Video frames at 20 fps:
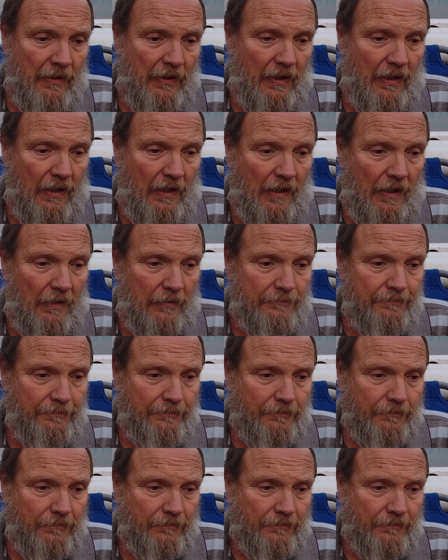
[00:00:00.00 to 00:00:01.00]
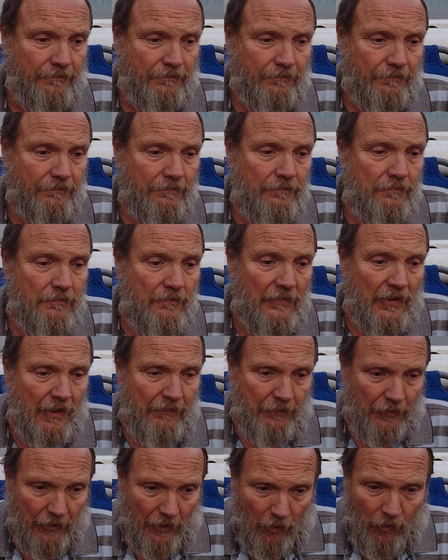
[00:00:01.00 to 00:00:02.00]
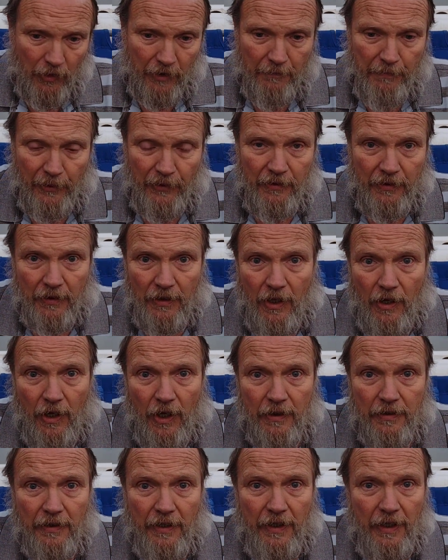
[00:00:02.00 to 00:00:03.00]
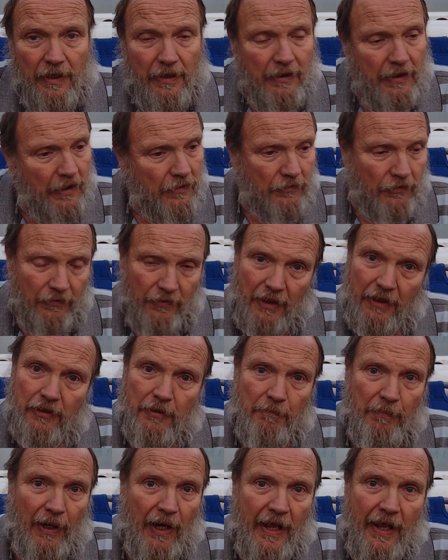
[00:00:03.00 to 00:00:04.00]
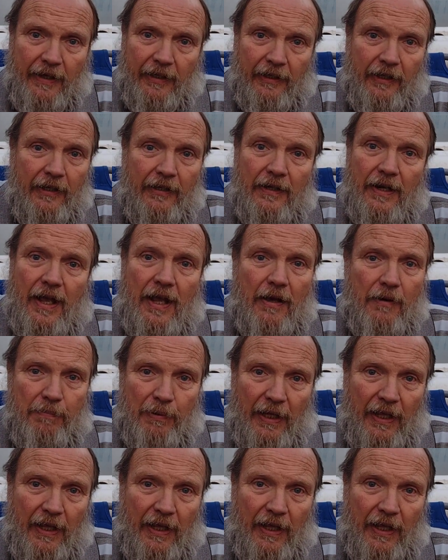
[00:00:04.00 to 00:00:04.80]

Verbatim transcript: Uh, if you're going to put a garden in, get, get to planting it now.